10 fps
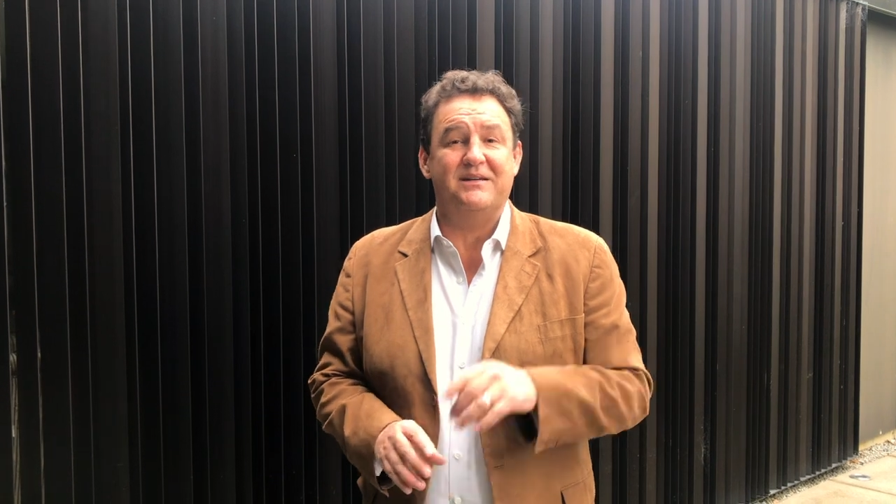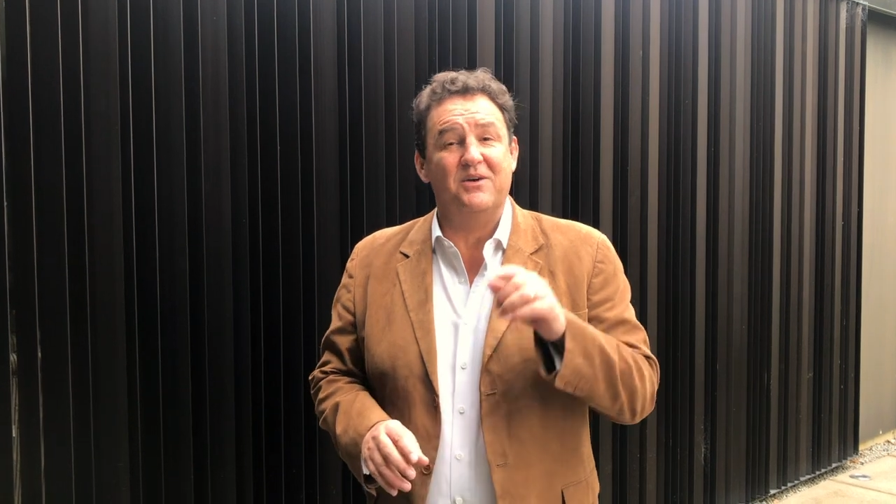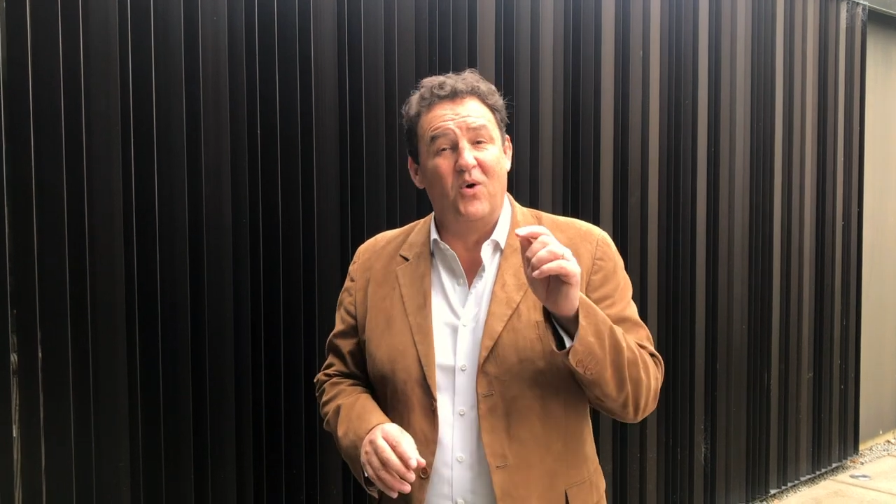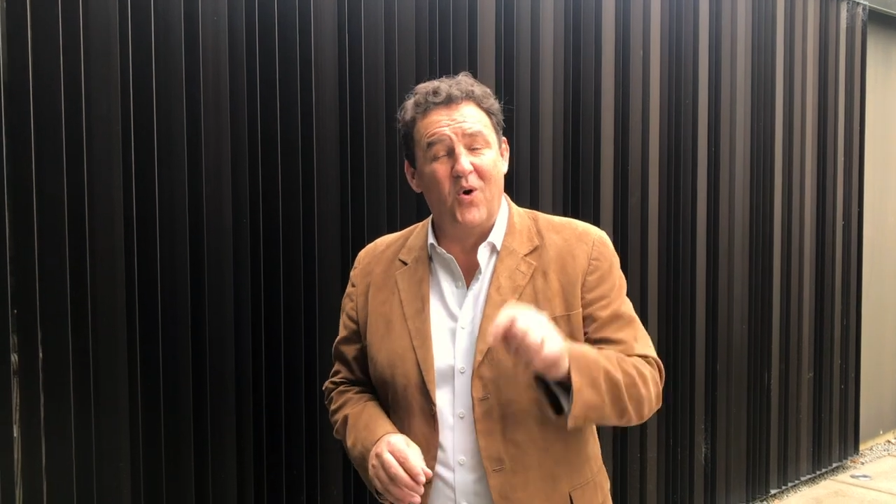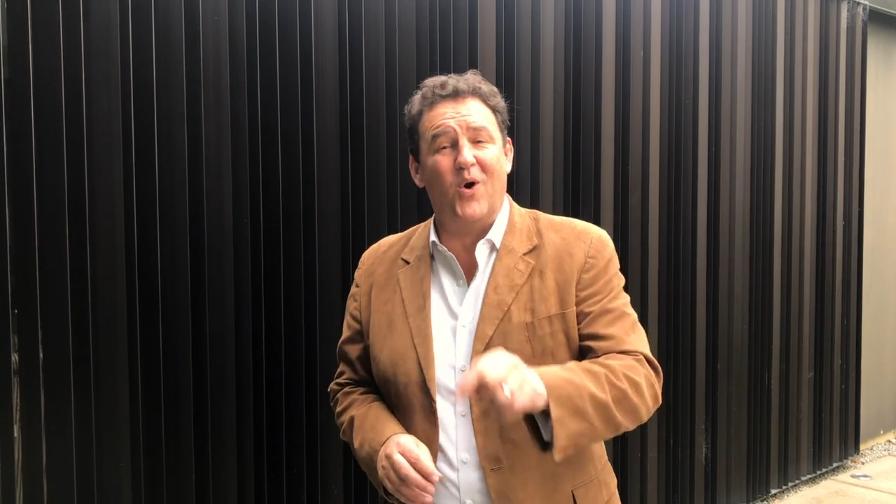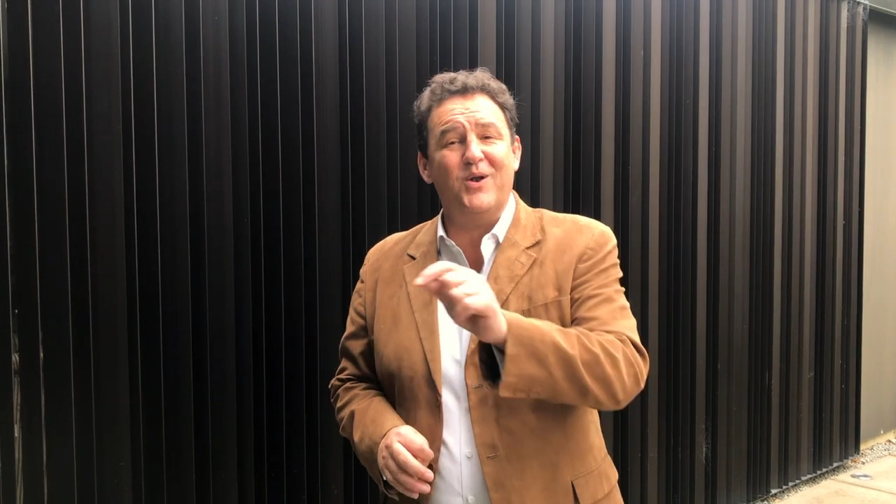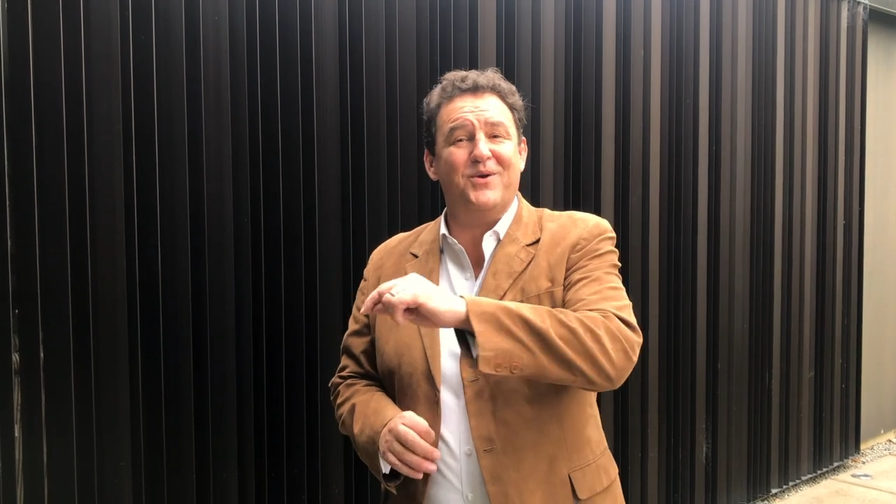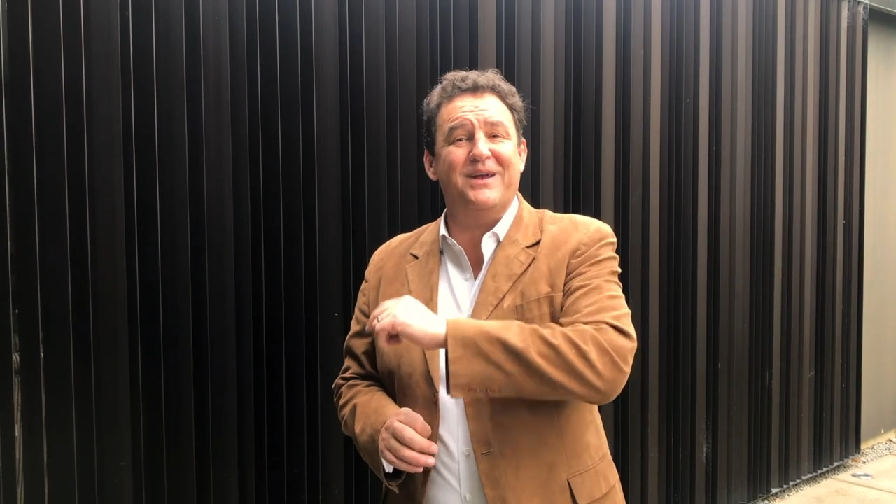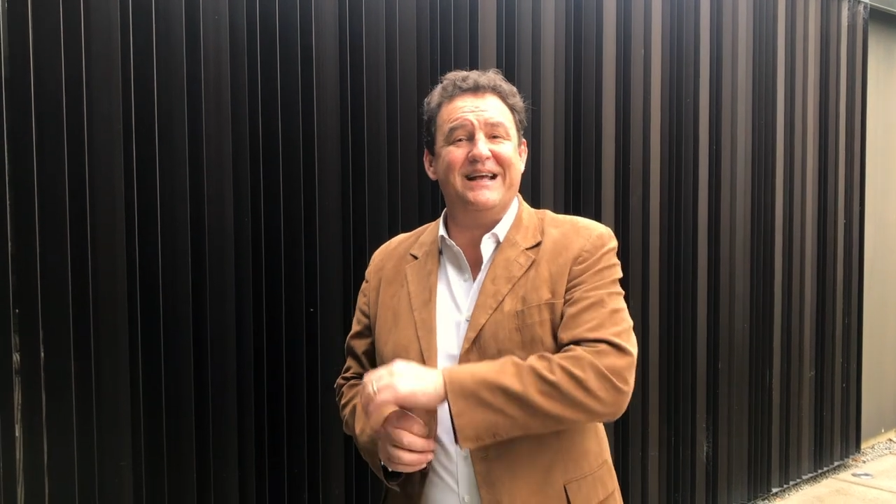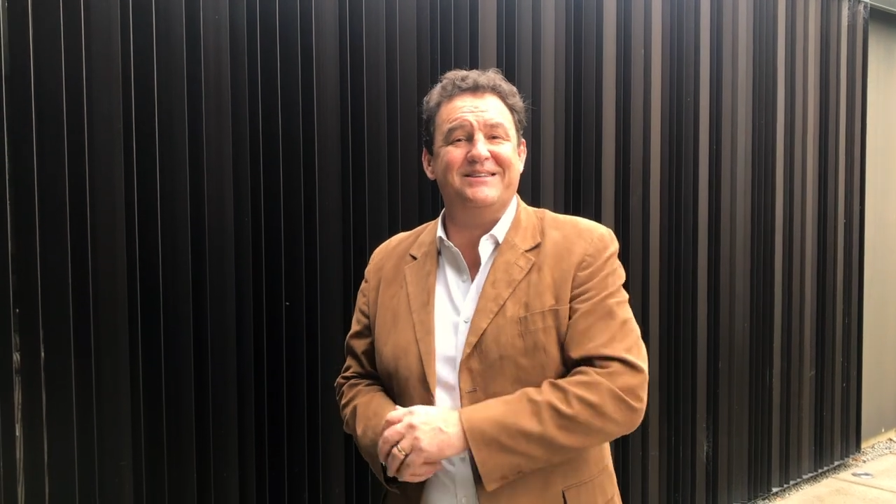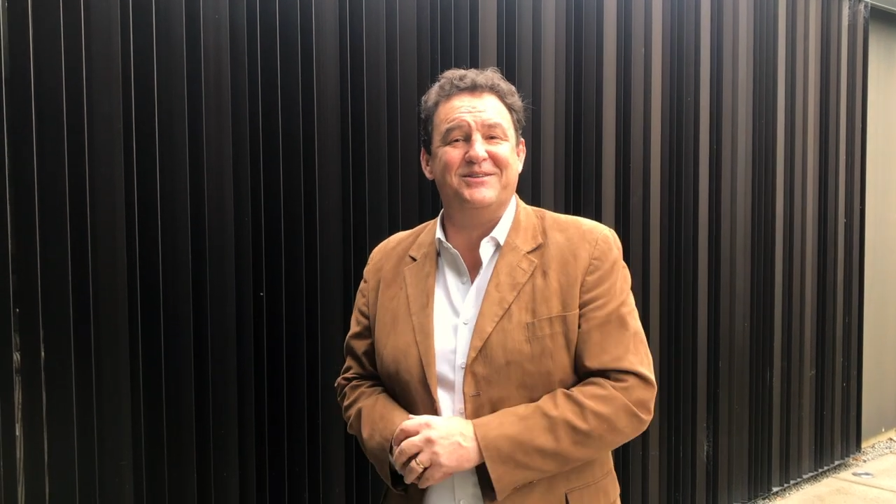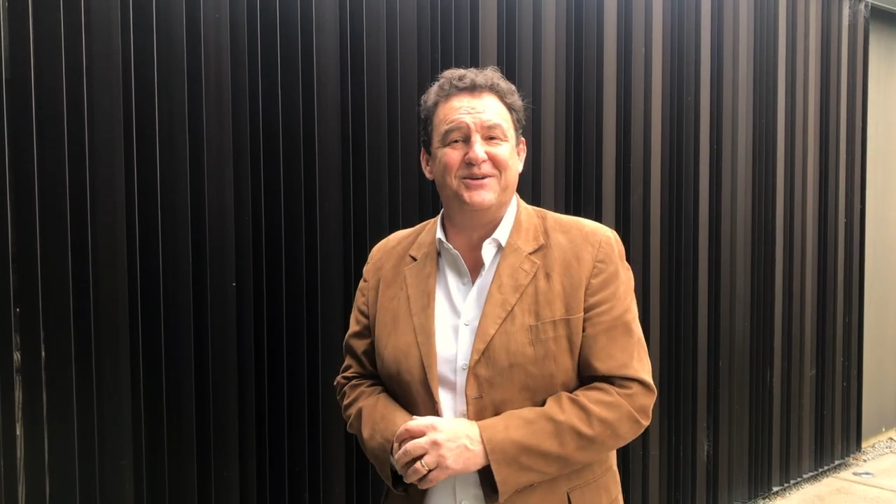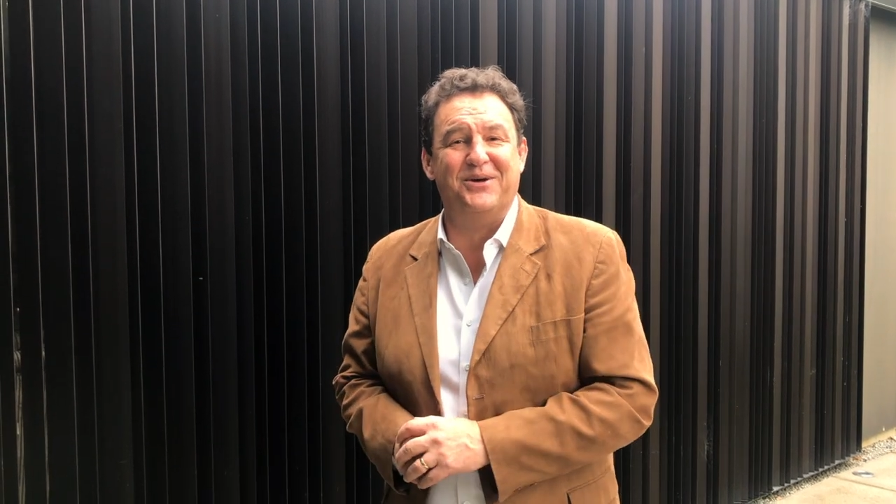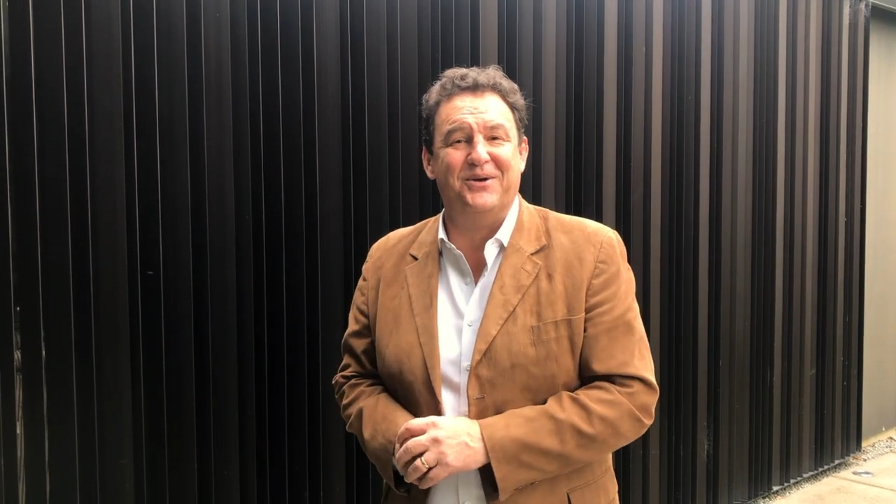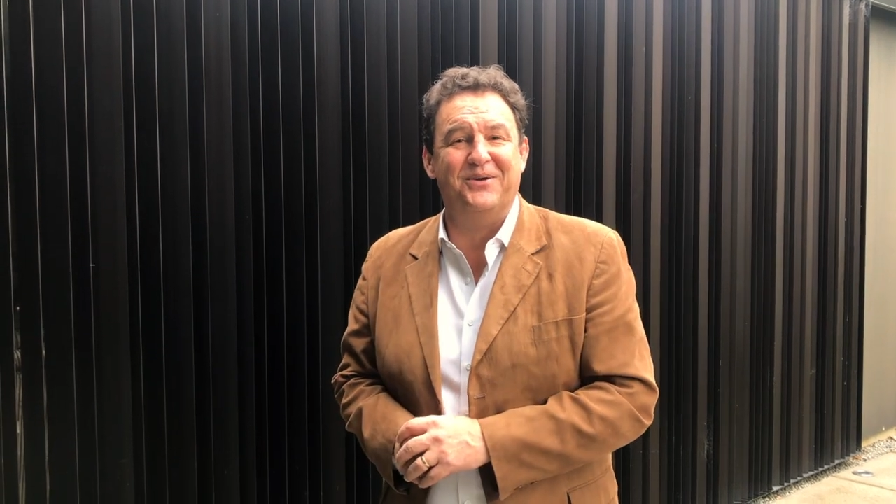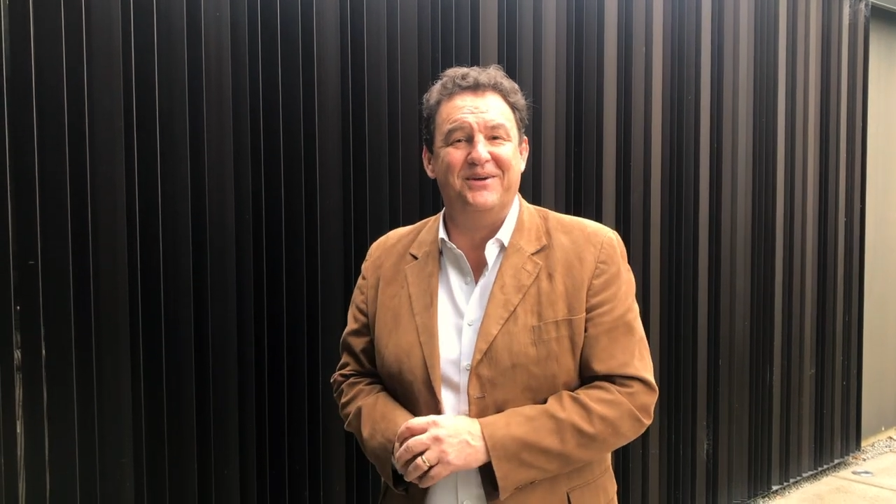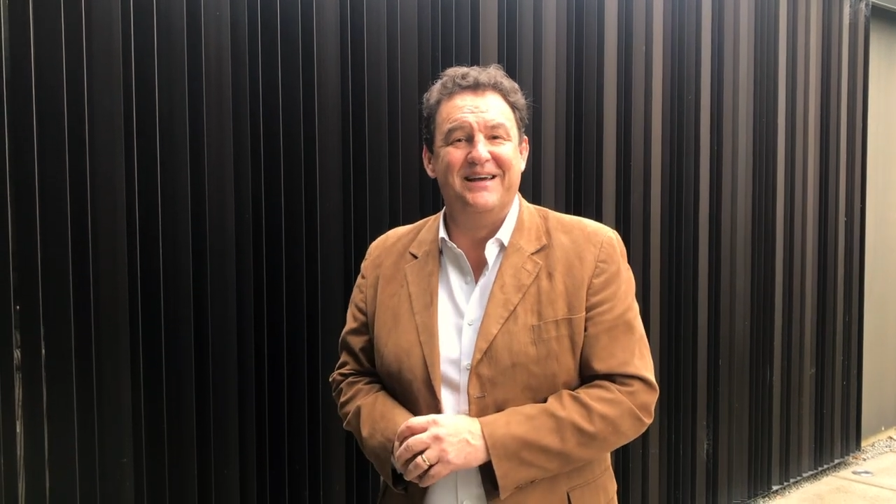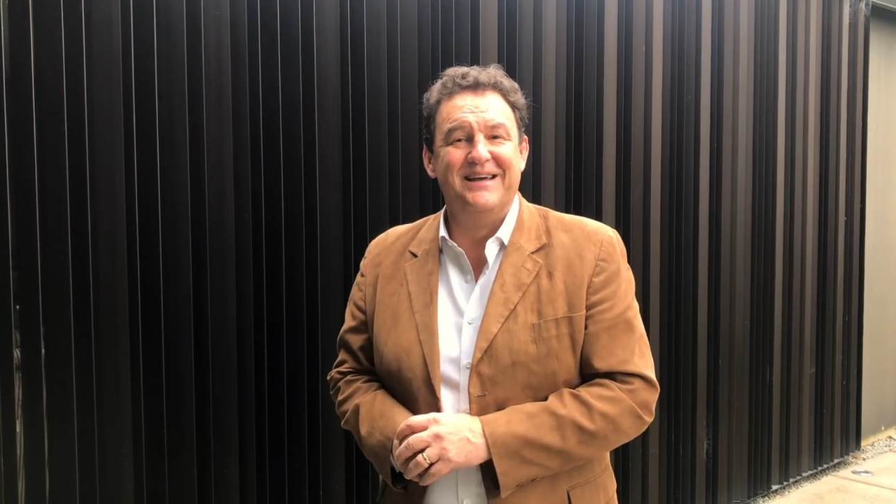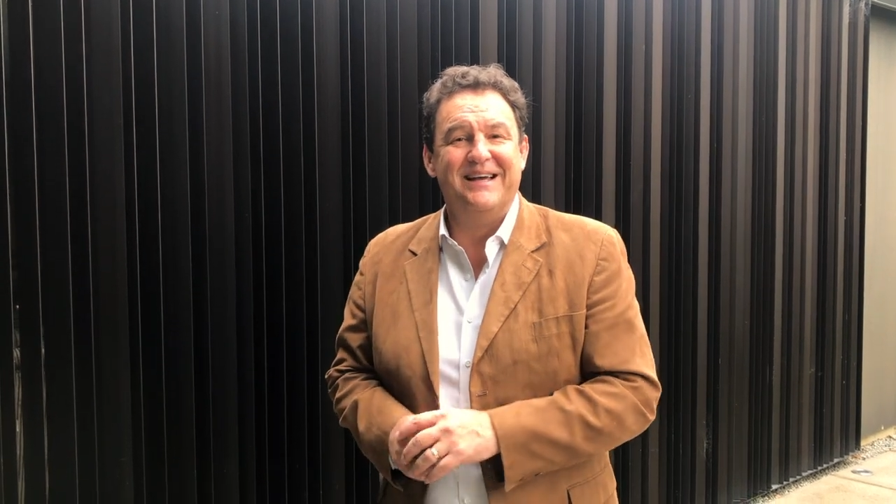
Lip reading: and all you need to do